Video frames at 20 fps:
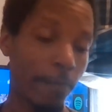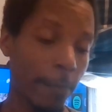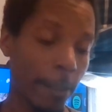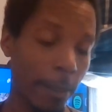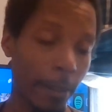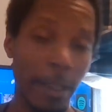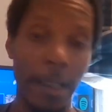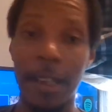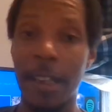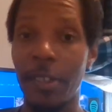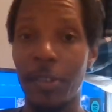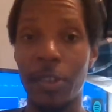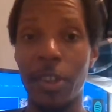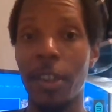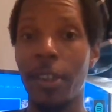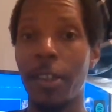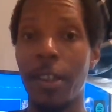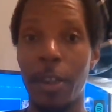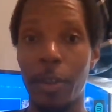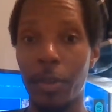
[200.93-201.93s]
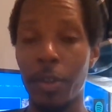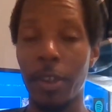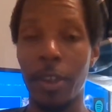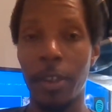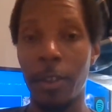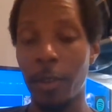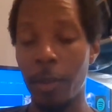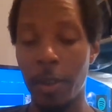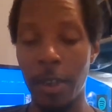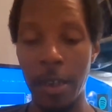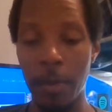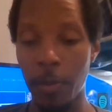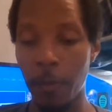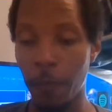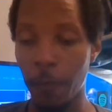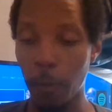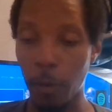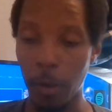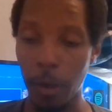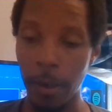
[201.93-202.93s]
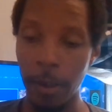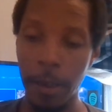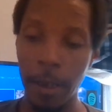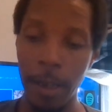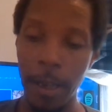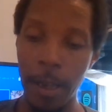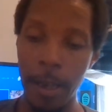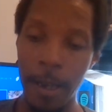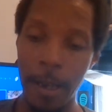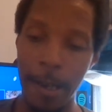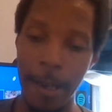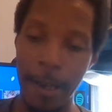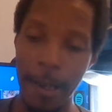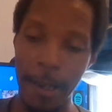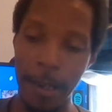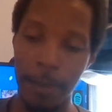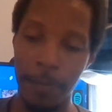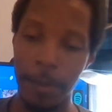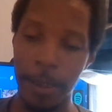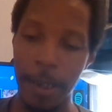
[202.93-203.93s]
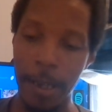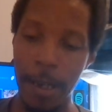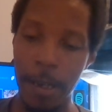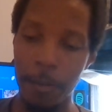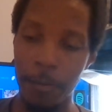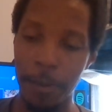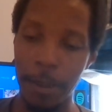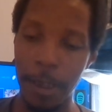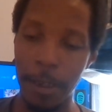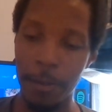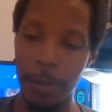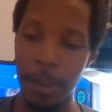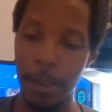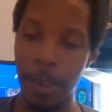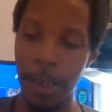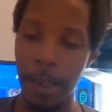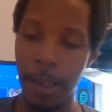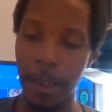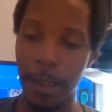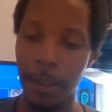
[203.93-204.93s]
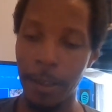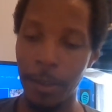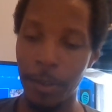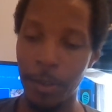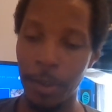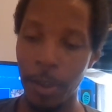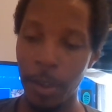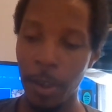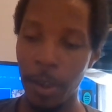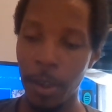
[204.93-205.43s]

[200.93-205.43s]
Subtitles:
Like I said yesterday and the day before, I am counting down the days.